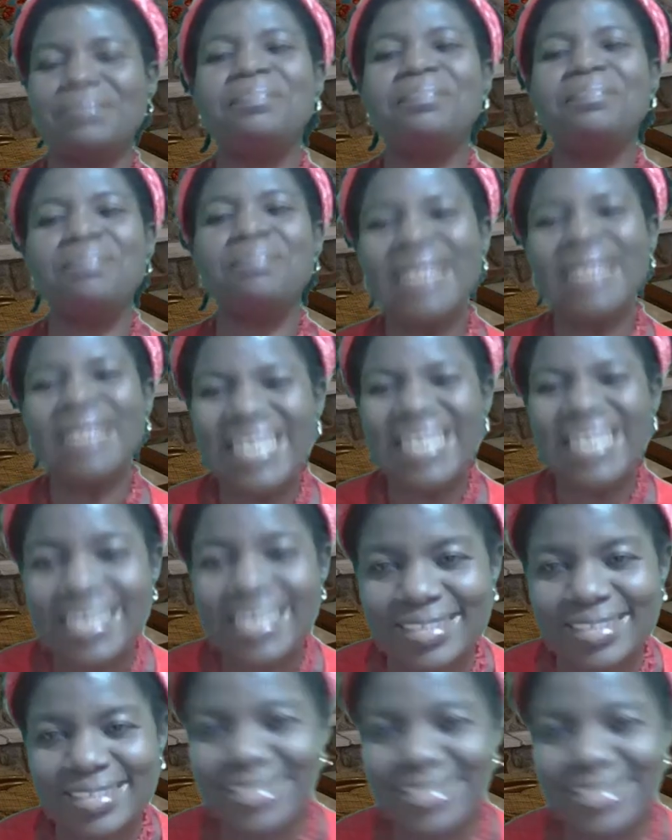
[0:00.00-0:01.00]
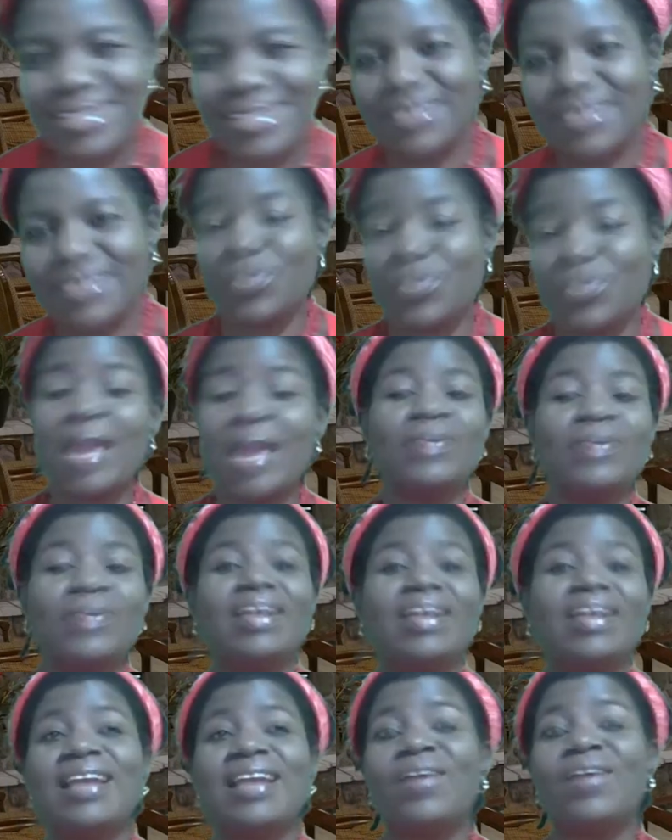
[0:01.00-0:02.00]
Please, we are on
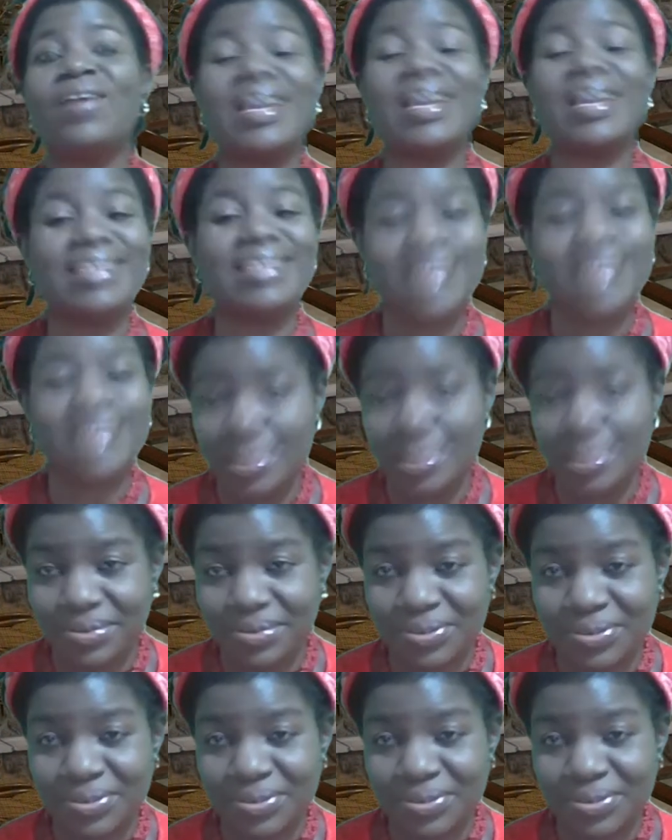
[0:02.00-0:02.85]
our knees.